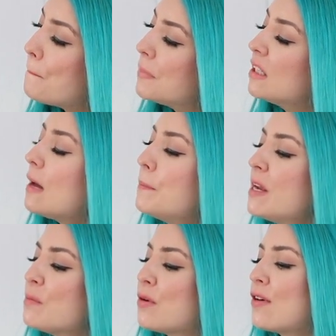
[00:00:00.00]

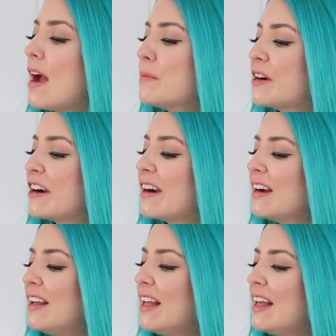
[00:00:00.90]
Plumping Primer.
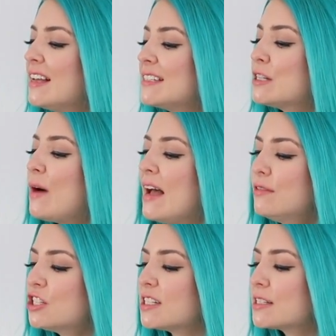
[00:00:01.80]
So I
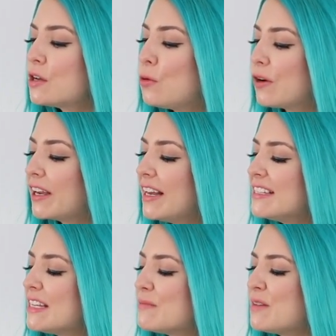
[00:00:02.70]
was just
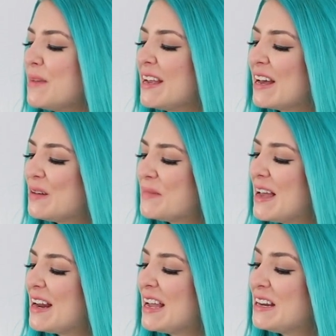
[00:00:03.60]
organizing my makeup
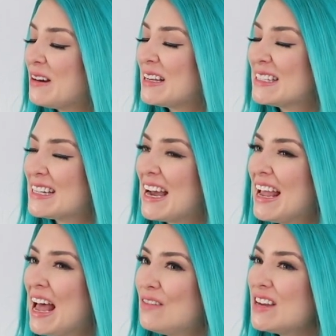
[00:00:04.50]
and I noticed I
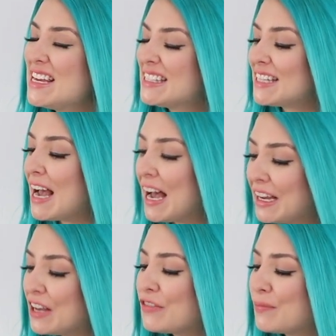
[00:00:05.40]
have a
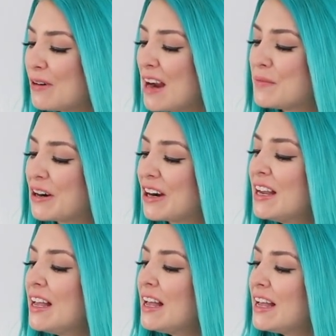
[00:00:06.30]
ton of primer
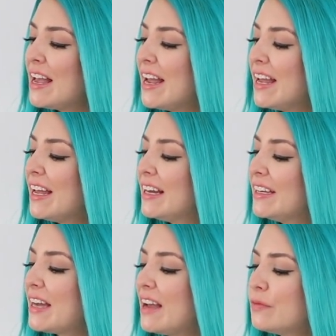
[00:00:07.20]

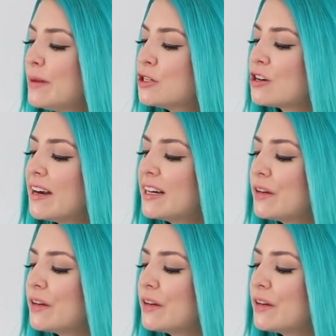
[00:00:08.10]
and I've been trying a